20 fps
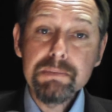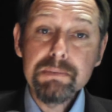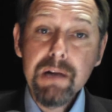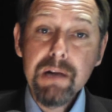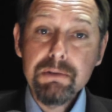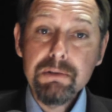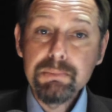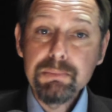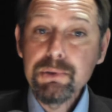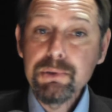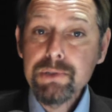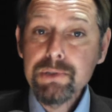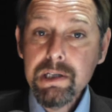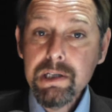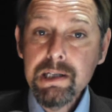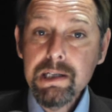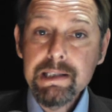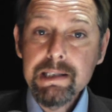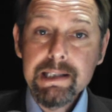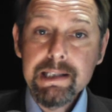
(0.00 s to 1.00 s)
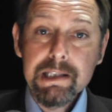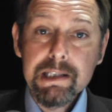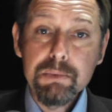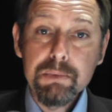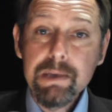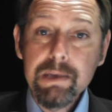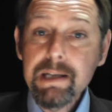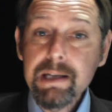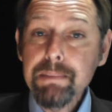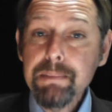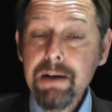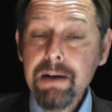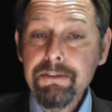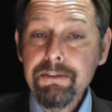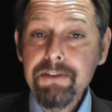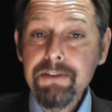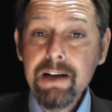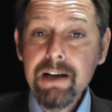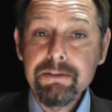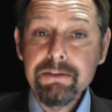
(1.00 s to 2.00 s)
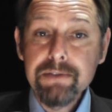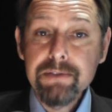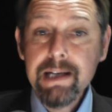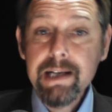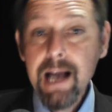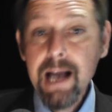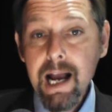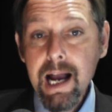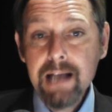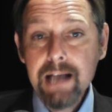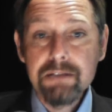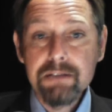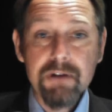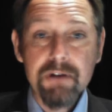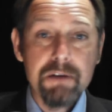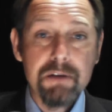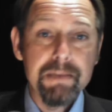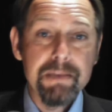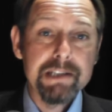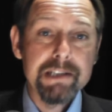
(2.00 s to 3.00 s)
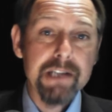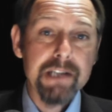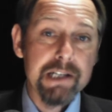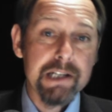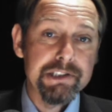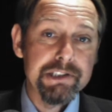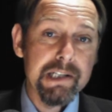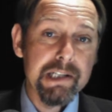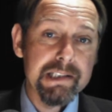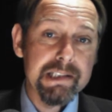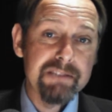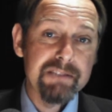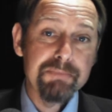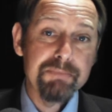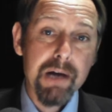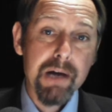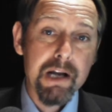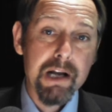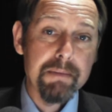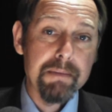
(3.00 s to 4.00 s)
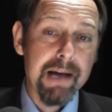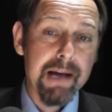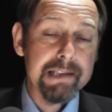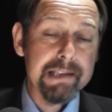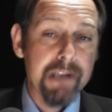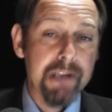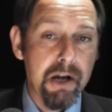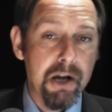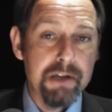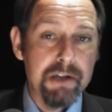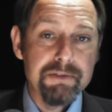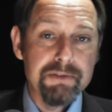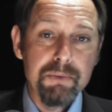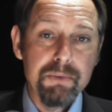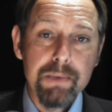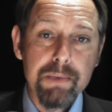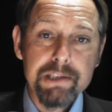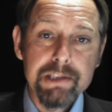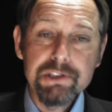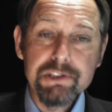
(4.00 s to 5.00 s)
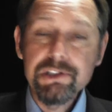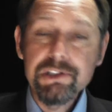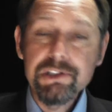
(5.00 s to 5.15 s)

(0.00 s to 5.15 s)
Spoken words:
my report earlier this week about favouring anaerobic digestive biomass over wind